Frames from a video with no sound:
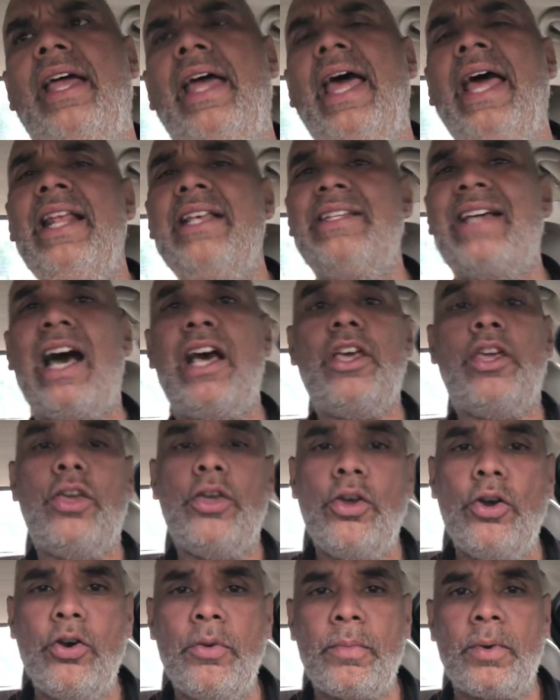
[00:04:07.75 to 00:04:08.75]
And he's got
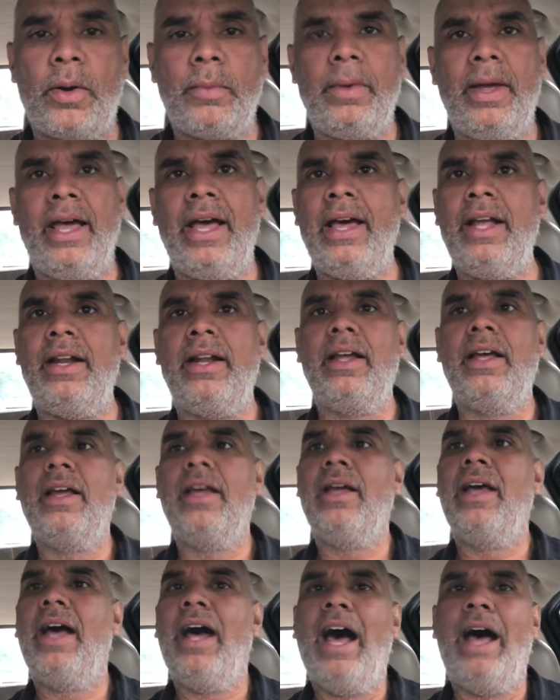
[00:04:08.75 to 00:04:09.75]
humor, man.
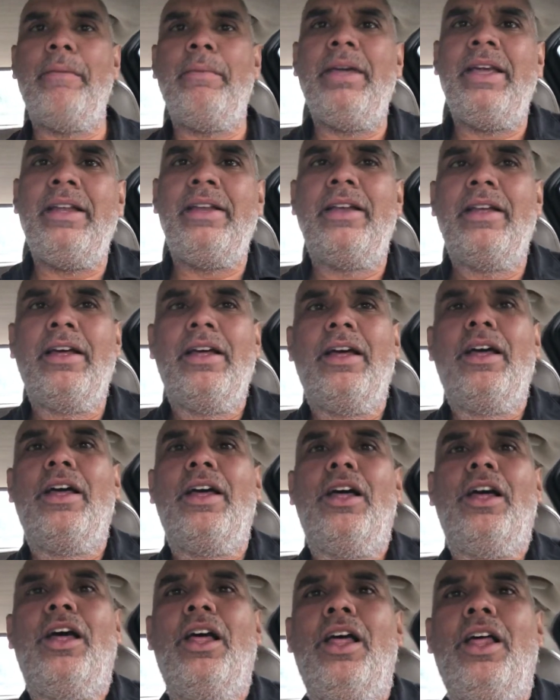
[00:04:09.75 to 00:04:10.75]
I mean,
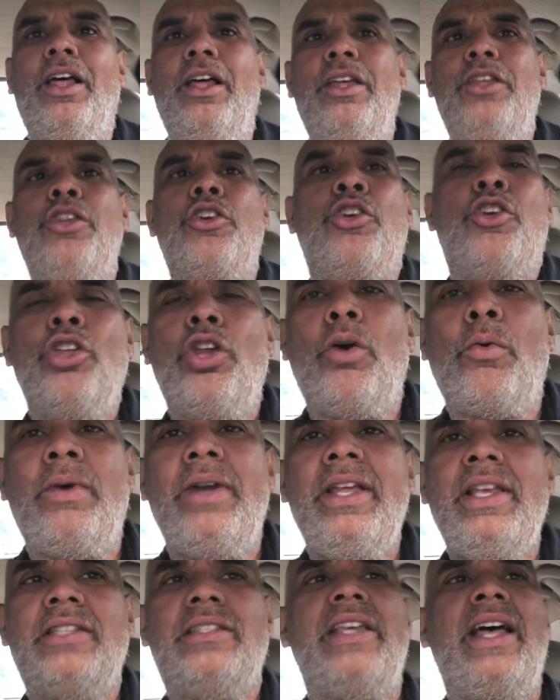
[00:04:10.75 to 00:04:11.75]
you know
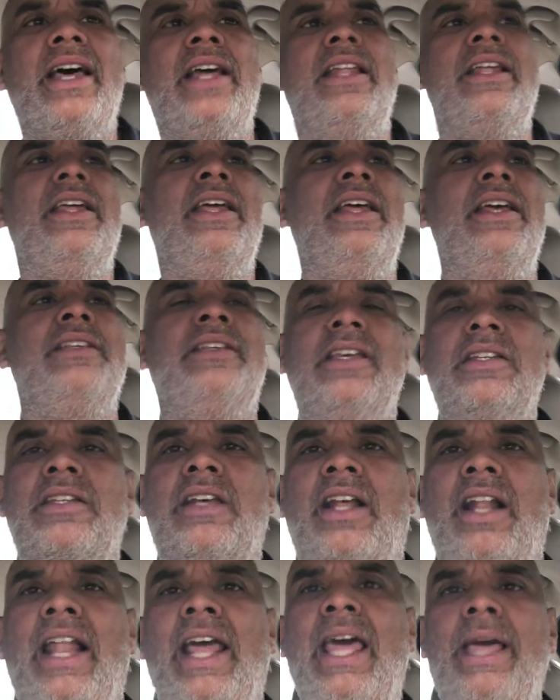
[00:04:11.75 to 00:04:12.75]
what he said is his
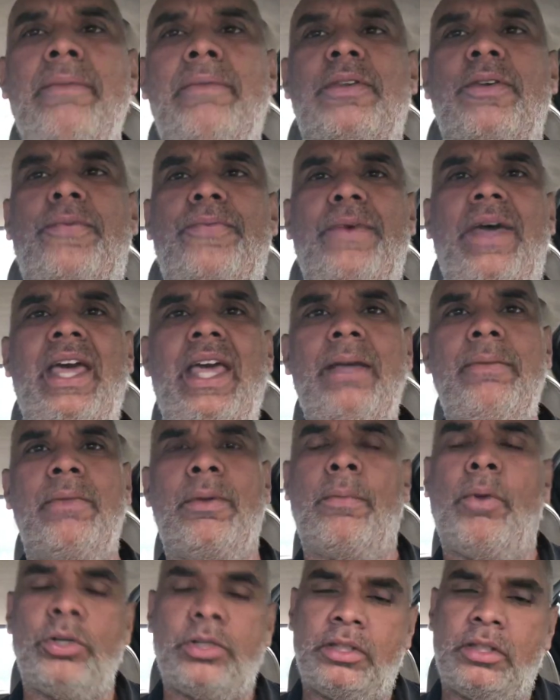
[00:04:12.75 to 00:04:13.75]
claim to fame,
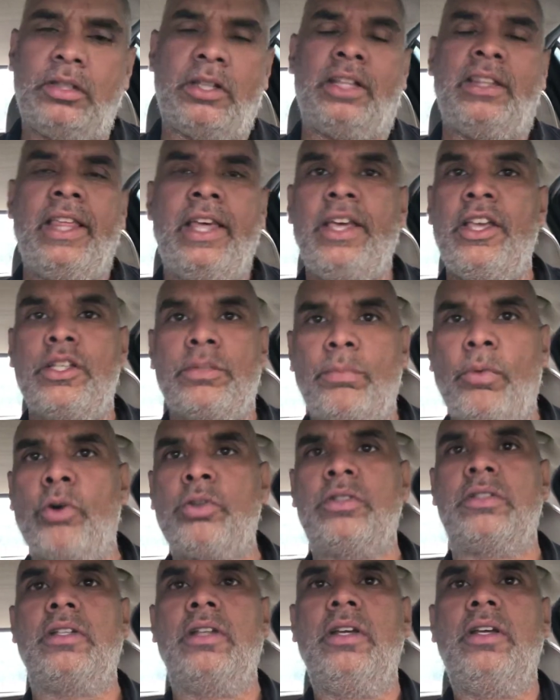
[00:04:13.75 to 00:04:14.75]
the thing he's
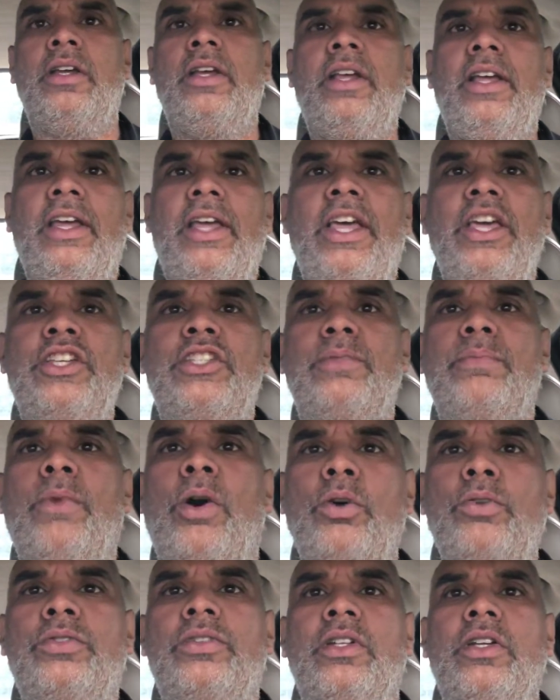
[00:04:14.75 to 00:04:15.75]

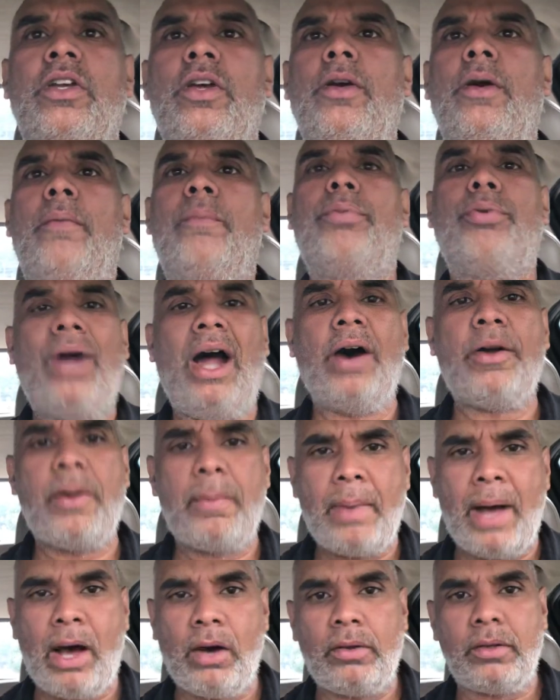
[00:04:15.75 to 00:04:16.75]
most proud
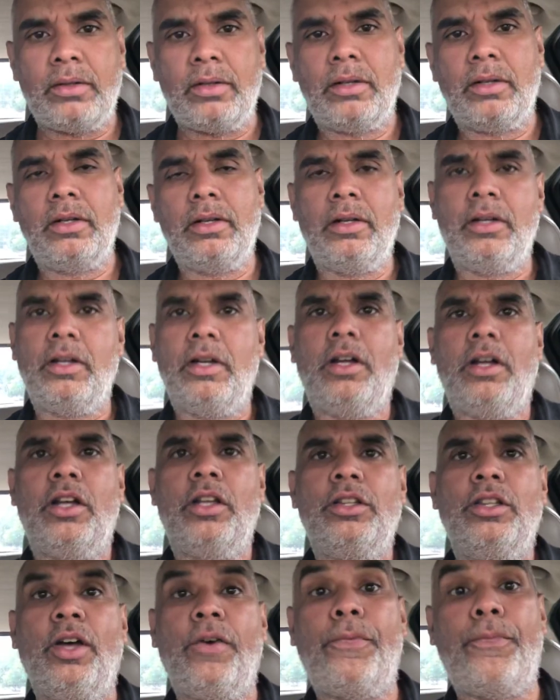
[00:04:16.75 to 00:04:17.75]
about?
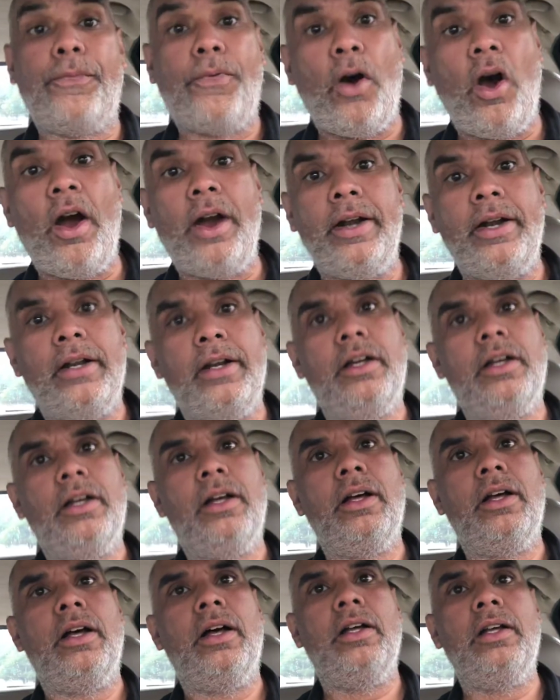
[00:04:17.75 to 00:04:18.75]
The fart
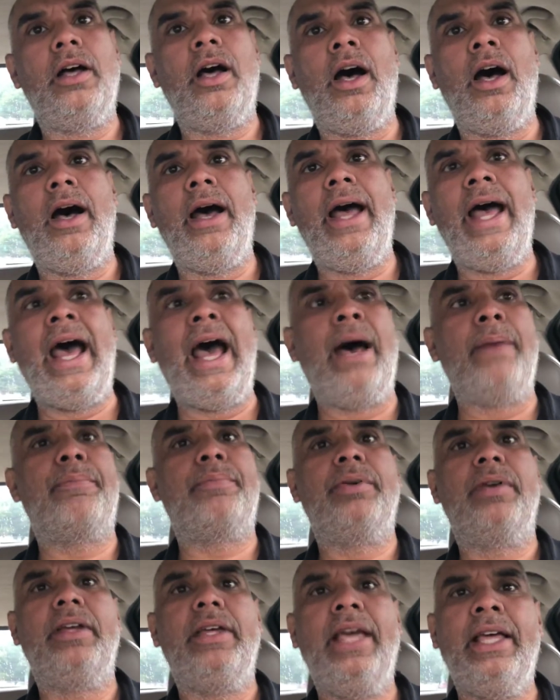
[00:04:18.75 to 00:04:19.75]
app
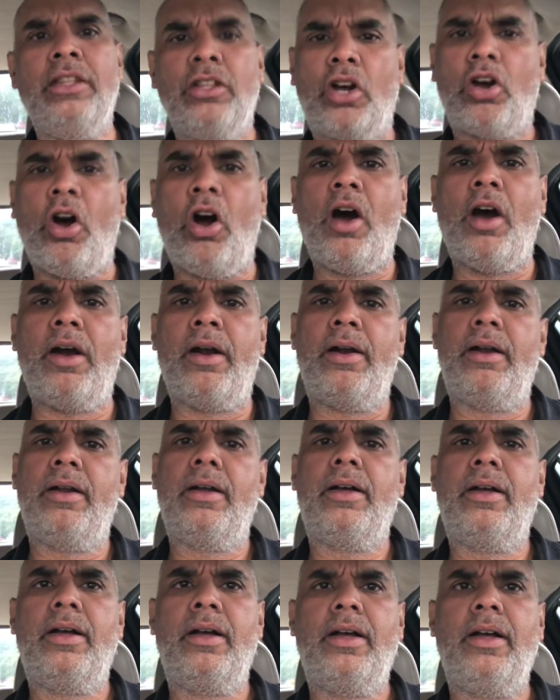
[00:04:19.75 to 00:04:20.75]
in the car.
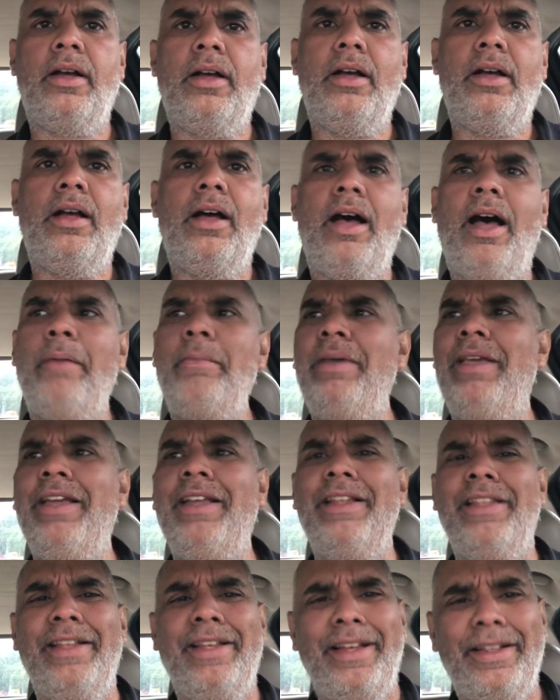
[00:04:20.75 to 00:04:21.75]
I
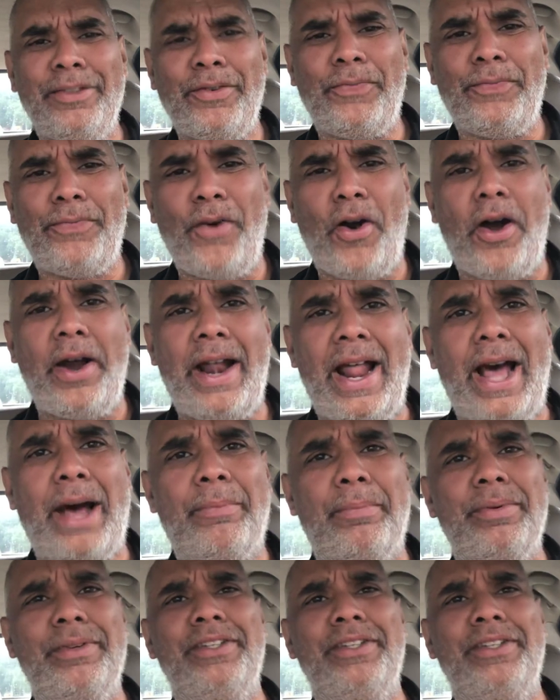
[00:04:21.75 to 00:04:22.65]
mean, the fart app.